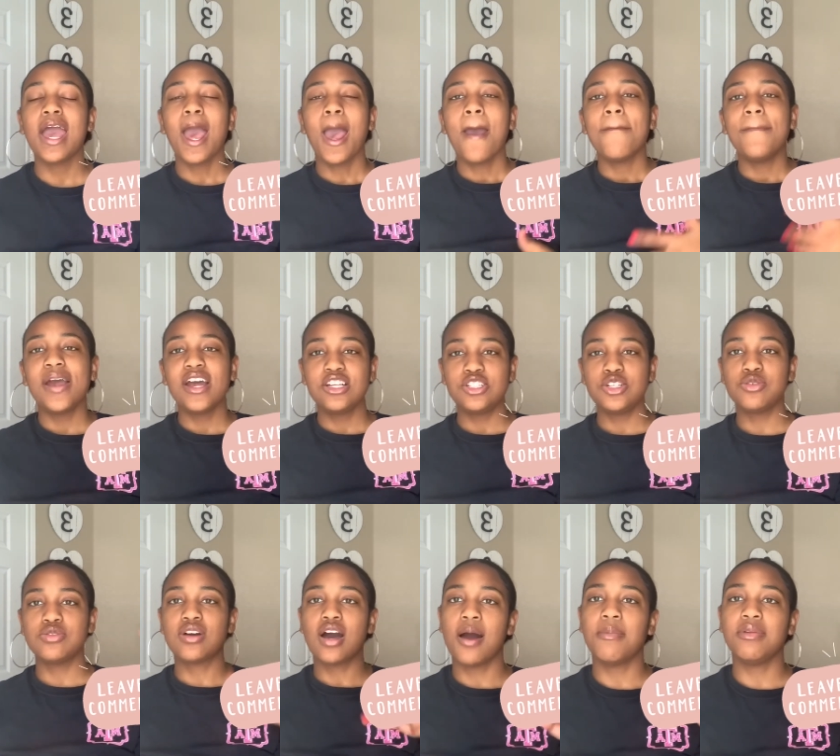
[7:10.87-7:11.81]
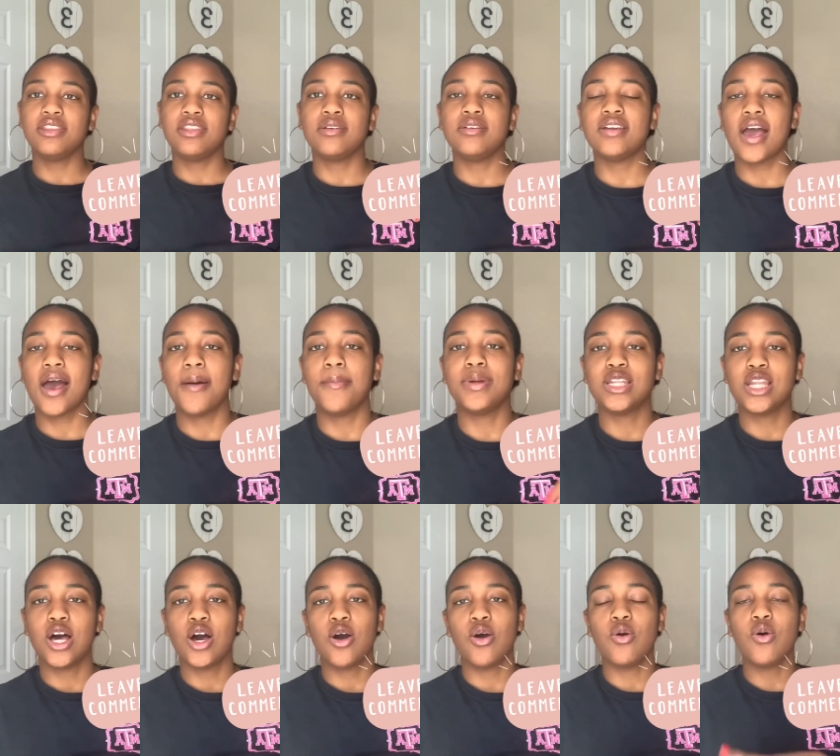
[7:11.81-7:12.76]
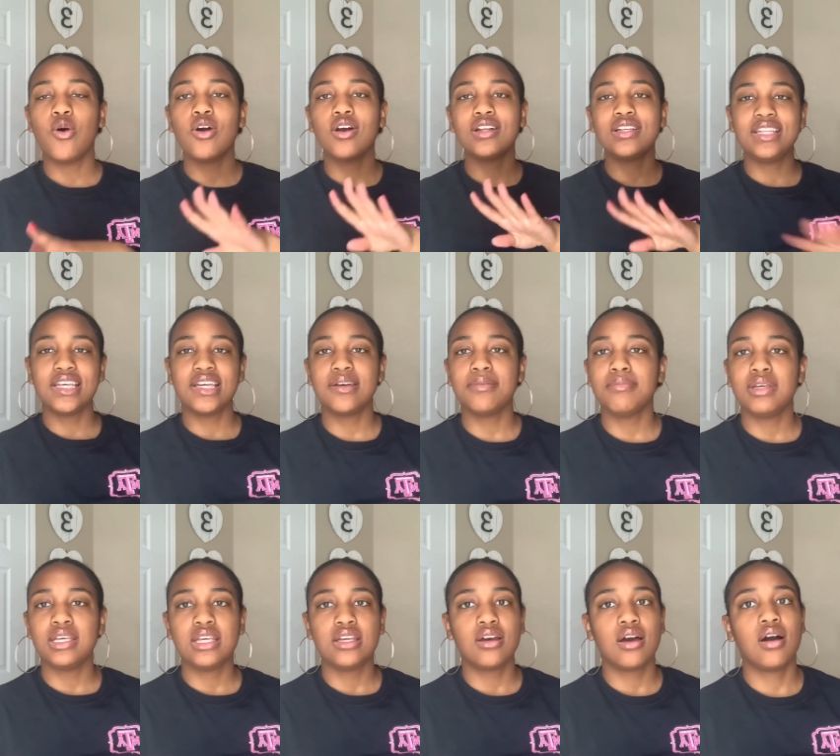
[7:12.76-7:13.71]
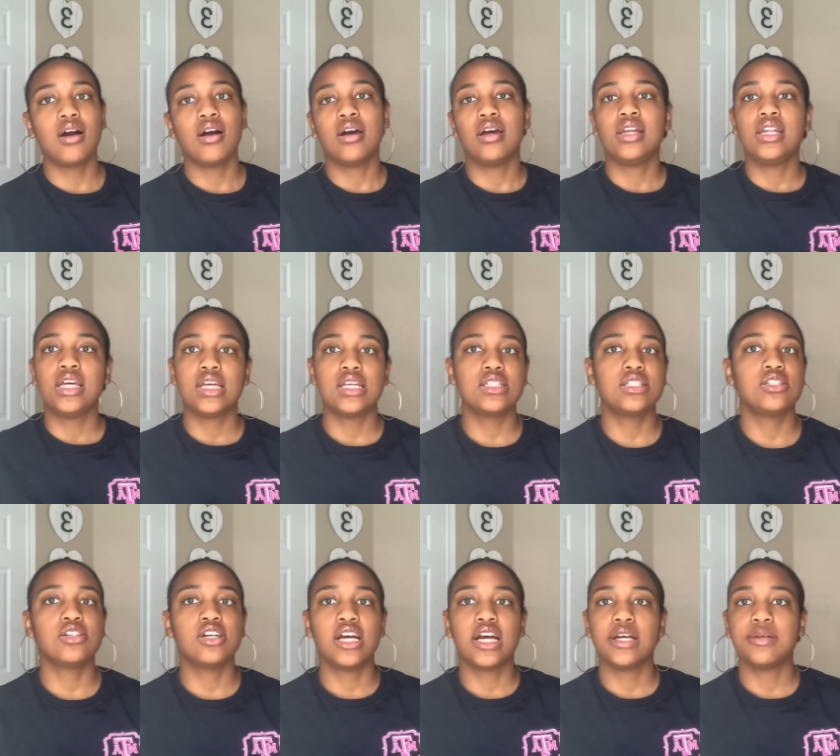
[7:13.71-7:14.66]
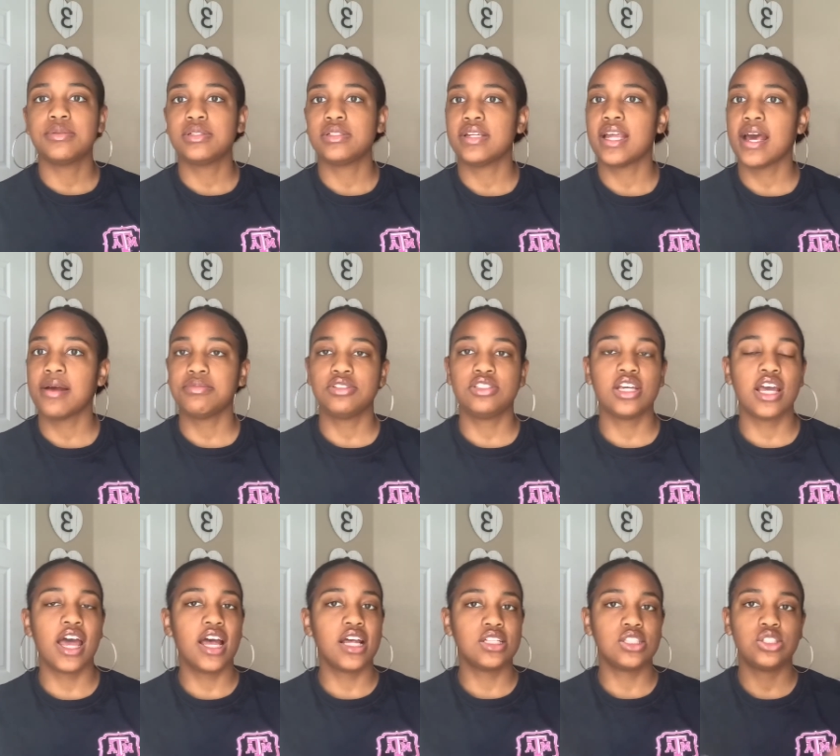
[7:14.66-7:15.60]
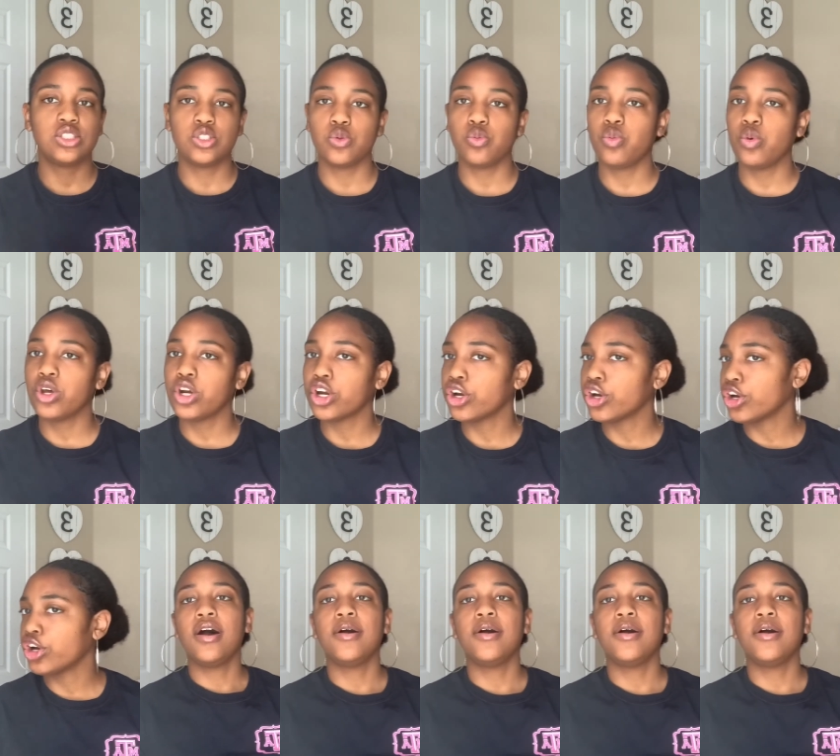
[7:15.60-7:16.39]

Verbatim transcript: make sure you comment them down below or DM me on Instagram, Snapchat, Twitter.